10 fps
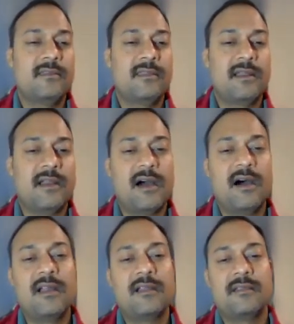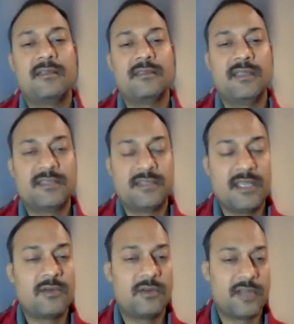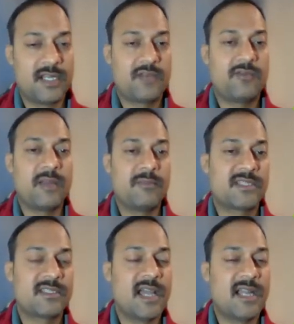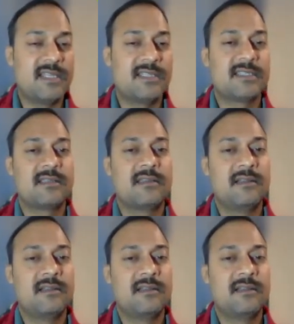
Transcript: there are the stakeholder requirements that is